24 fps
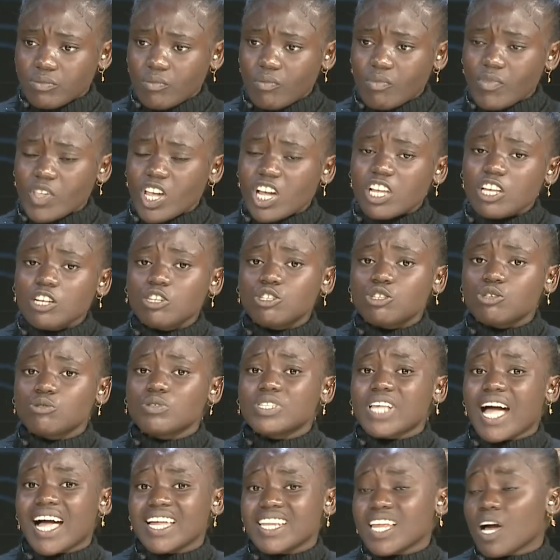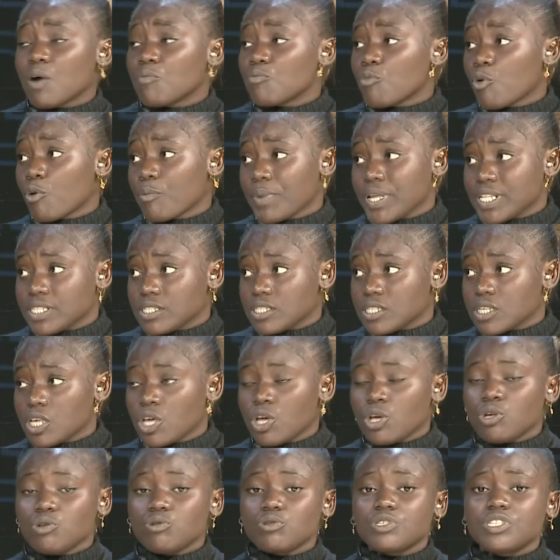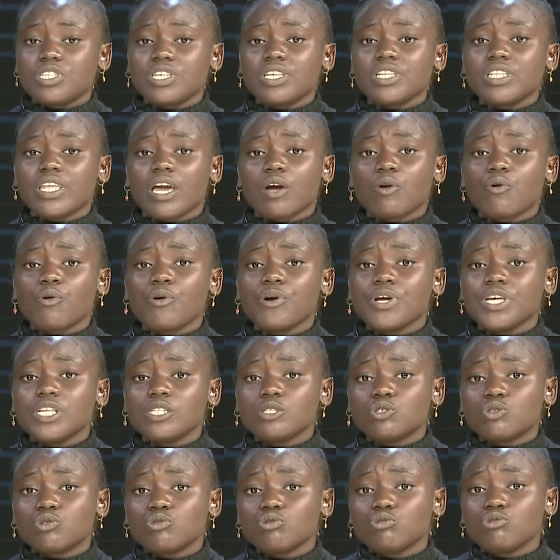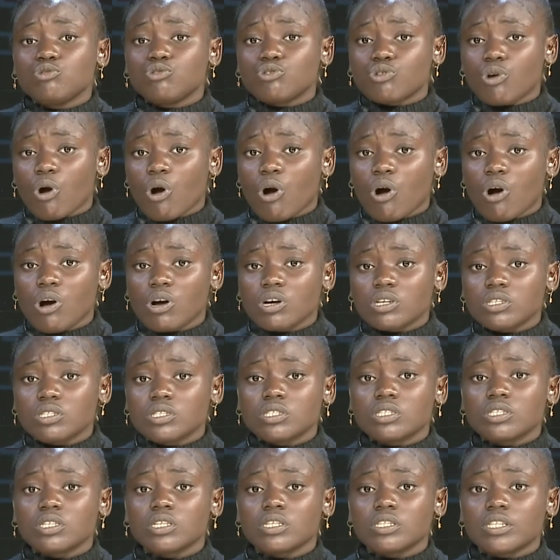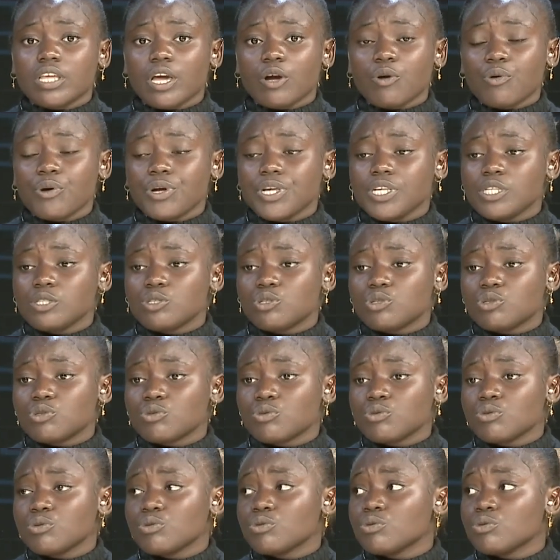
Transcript: issues at that moment. You see, they go into drugs, they go into...